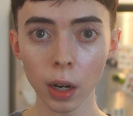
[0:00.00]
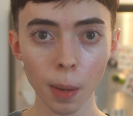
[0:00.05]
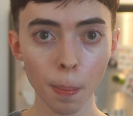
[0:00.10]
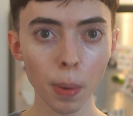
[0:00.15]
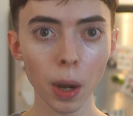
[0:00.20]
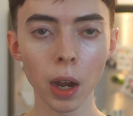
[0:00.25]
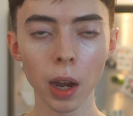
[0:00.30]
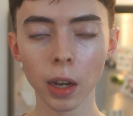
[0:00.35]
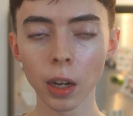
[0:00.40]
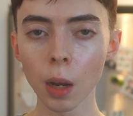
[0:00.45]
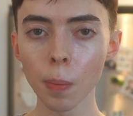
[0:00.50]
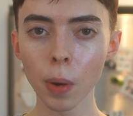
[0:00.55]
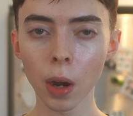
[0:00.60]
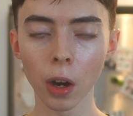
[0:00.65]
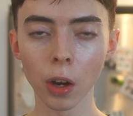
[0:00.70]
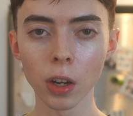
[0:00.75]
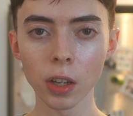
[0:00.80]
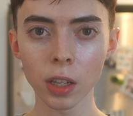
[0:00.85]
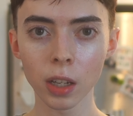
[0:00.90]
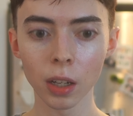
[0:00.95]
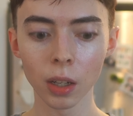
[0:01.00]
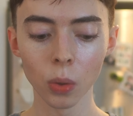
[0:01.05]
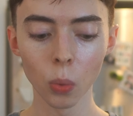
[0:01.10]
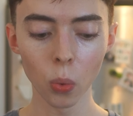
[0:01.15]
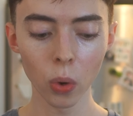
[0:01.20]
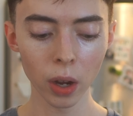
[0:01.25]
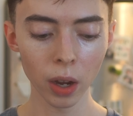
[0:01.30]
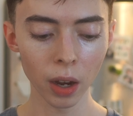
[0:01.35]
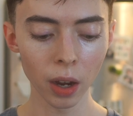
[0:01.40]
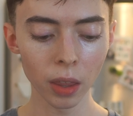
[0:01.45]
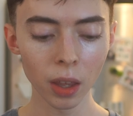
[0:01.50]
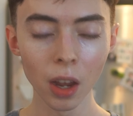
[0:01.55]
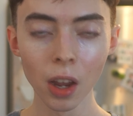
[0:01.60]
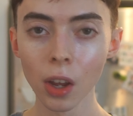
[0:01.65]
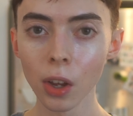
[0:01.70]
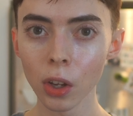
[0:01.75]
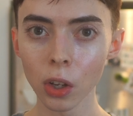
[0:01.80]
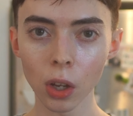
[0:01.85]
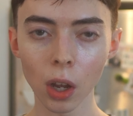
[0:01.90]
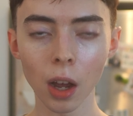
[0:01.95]
compa in comparison with
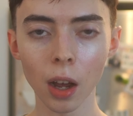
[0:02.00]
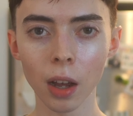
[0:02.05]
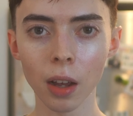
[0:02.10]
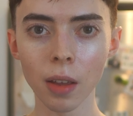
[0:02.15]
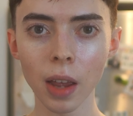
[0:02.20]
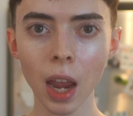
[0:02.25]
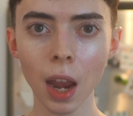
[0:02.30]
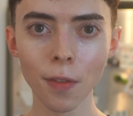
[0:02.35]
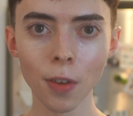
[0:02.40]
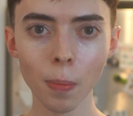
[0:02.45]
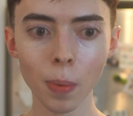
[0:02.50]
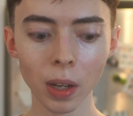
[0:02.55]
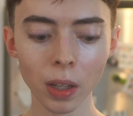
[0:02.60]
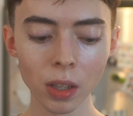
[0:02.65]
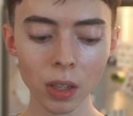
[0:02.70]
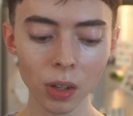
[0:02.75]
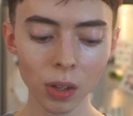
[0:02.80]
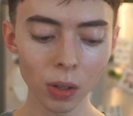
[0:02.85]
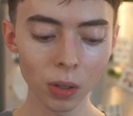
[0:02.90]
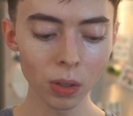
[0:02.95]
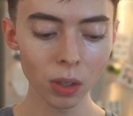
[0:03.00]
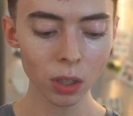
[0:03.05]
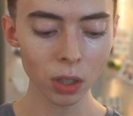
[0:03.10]
uh, avobenzone.